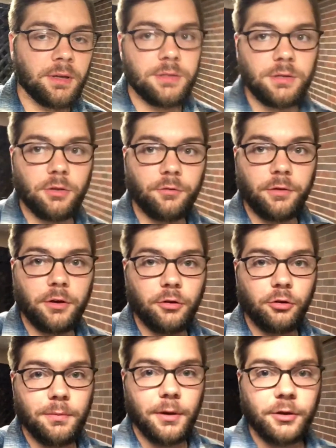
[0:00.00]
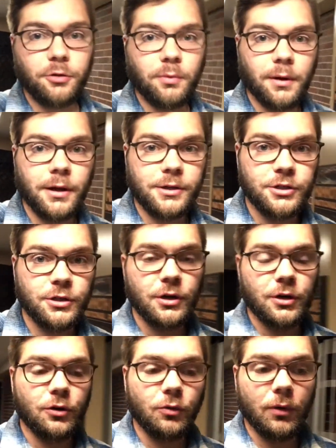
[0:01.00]
So the video you're about to watch
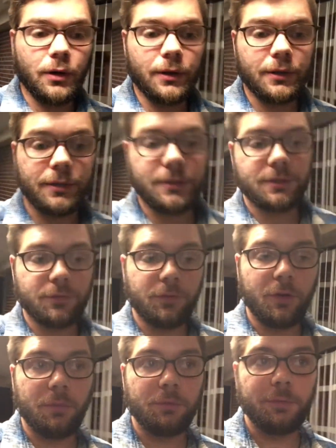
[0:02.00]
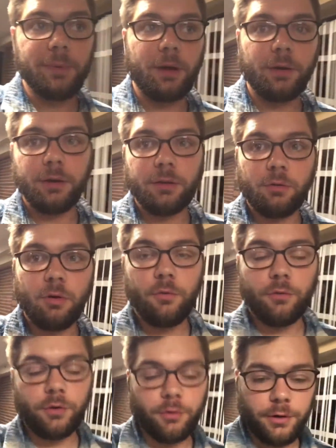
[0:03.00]
was filmed about a little
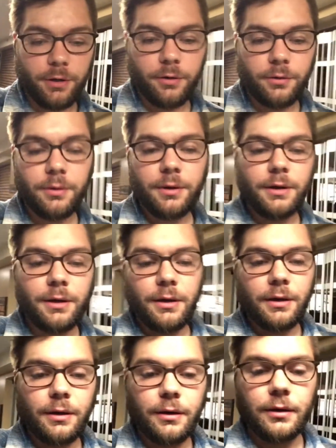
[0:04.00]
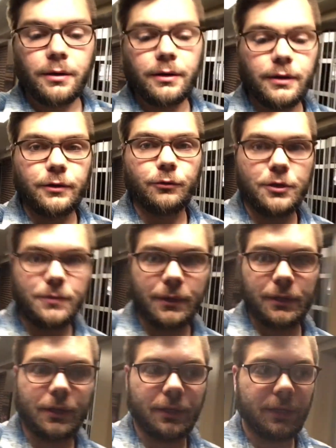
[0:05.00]
over a year ago in Richmond,
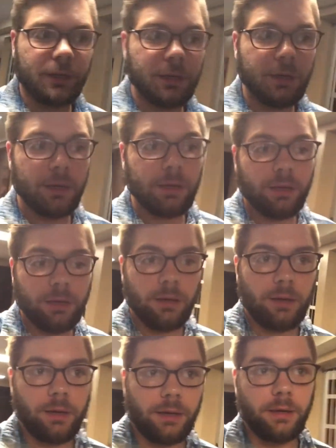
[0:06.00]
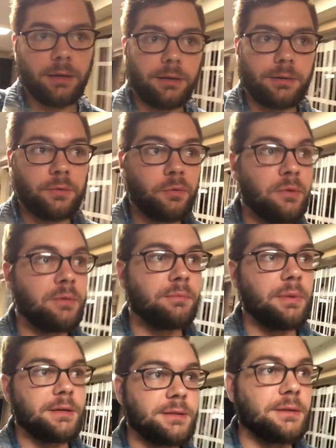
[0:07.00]
Kentucky. And
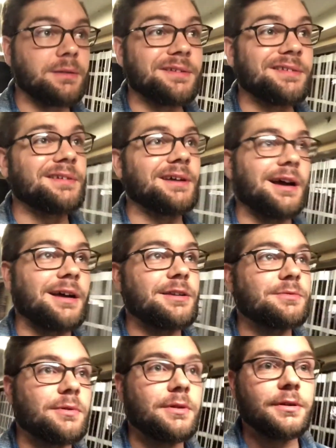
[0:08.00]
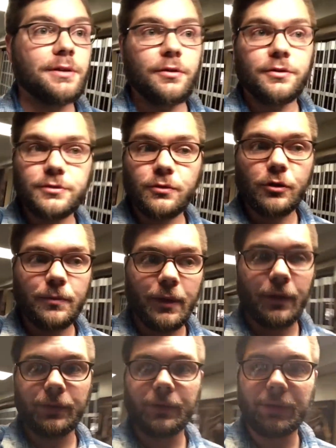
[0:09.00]
basically, I just wanted to tell the story
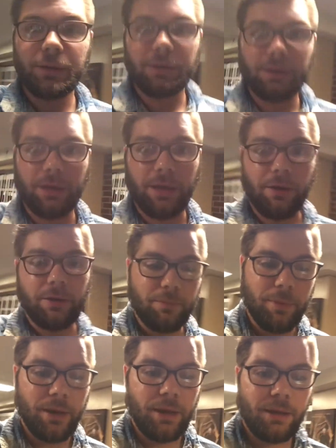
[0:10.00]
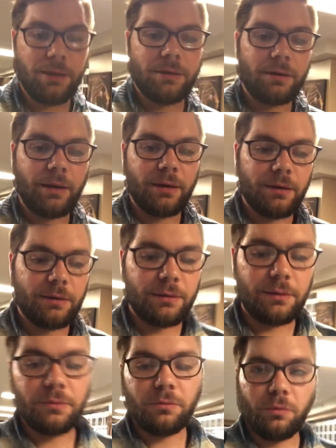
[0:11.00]
about how I hit my head
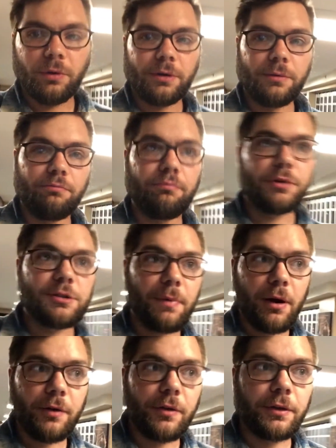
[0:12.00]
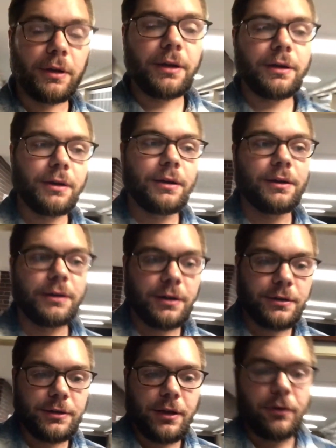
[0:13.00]
and what transpired that day.
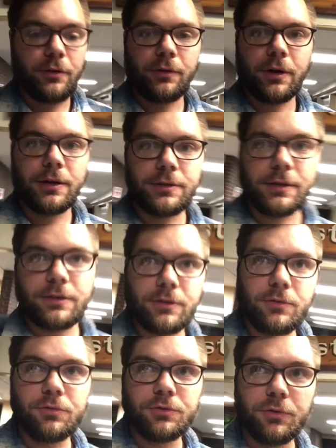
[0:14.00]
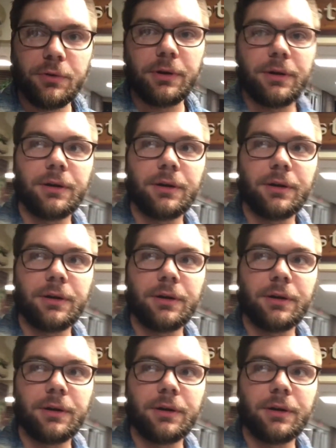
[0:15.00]
Because I don't know, I just think it's a cool story.